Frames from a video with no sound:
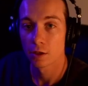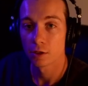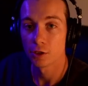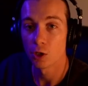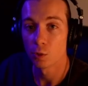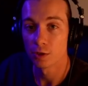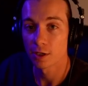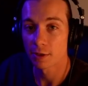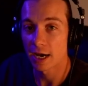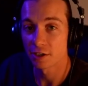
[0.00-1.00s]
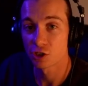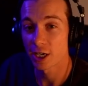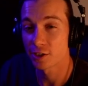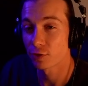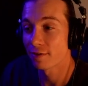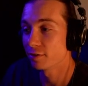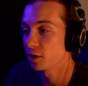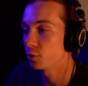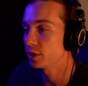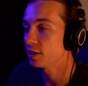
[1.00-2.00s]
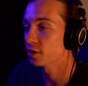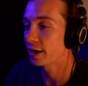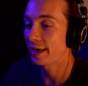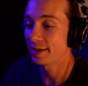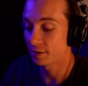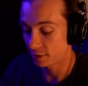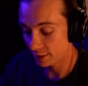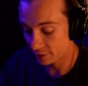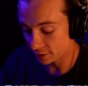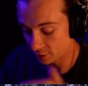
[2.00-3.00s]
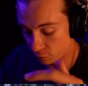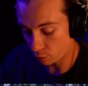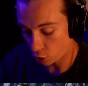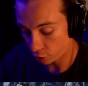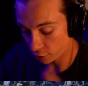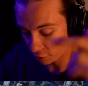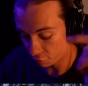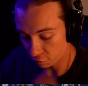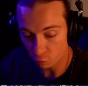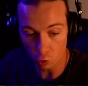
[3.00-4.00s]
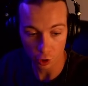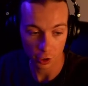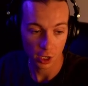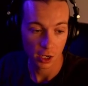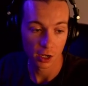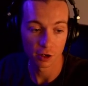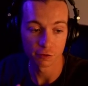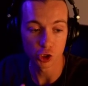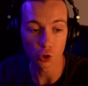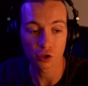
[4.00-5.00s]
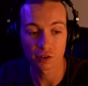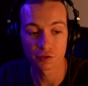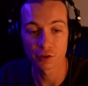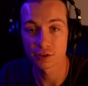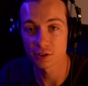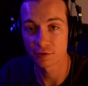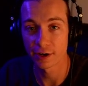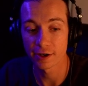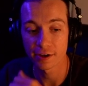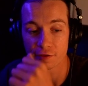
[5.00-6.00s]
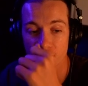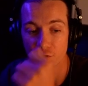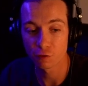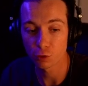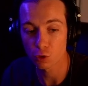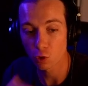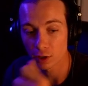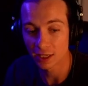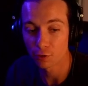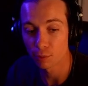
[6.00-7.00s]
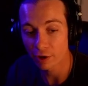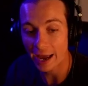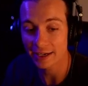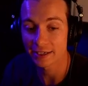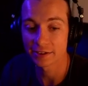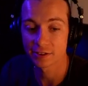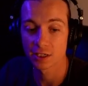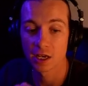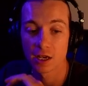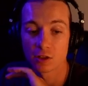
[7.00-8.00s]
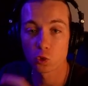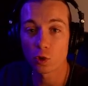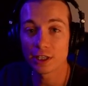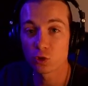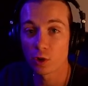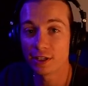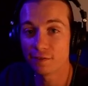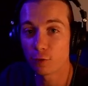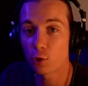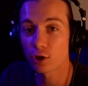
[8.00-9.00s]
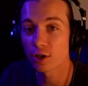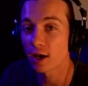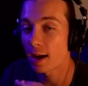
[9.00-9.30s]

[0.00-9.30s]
Yo, what's up guys? Chase Revelo here, and this is part 4 of Djokovic versus Zverev full court level practice 2024.